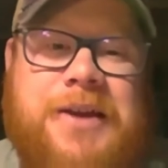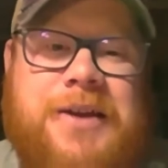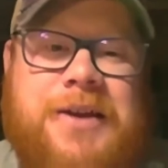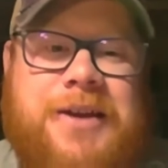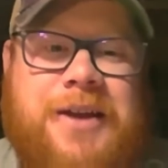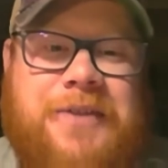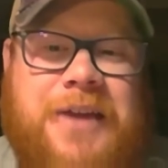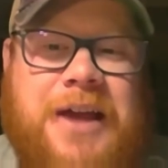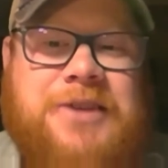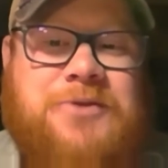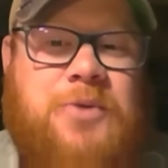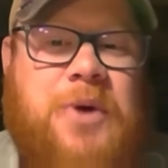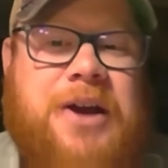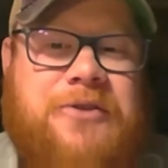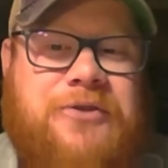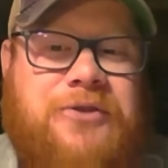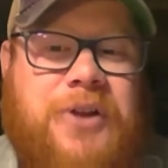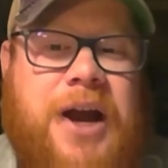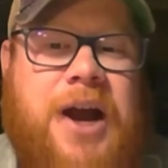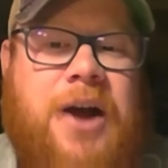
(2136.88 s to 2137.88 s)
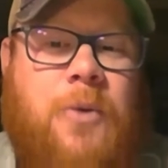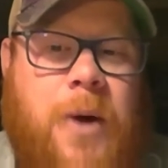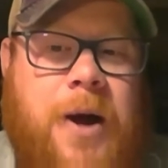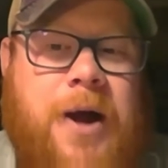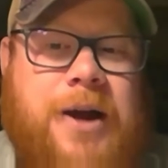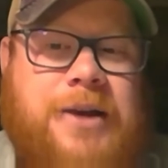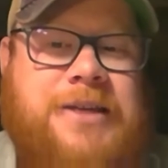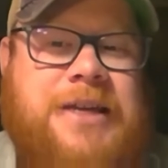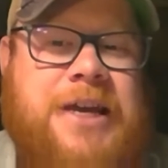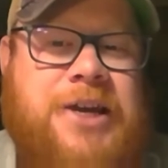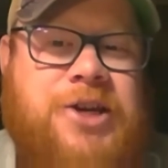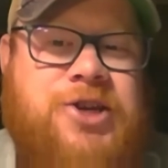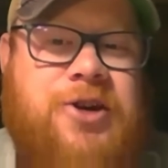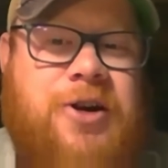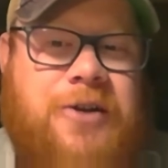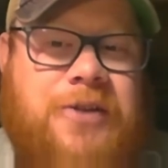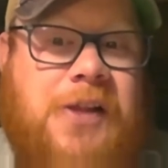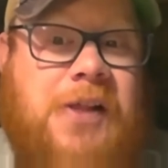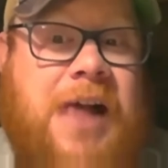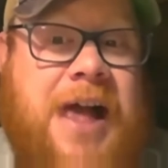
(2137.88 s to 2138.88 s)
yeah, that's Ric Flair wearing a T-shirt
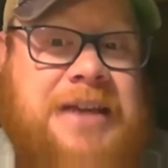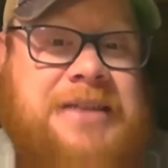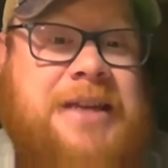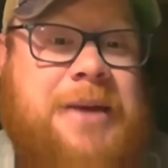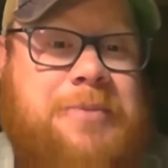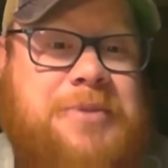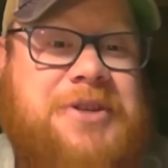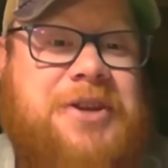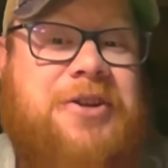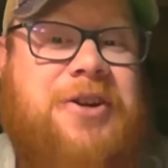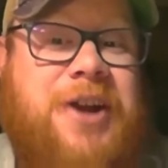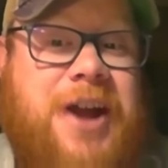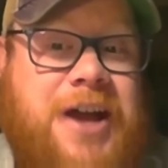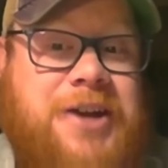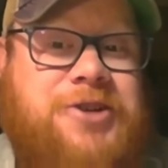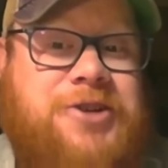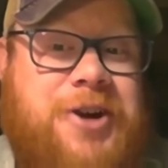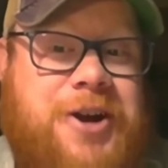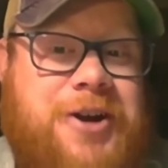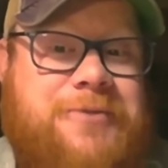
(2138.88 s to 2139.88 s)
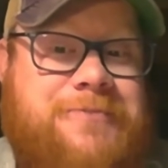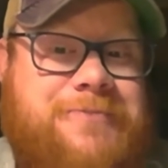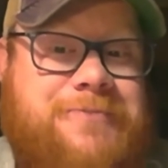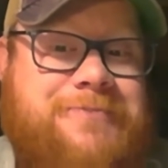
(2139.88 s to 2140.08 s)
on the last episode of Nitro.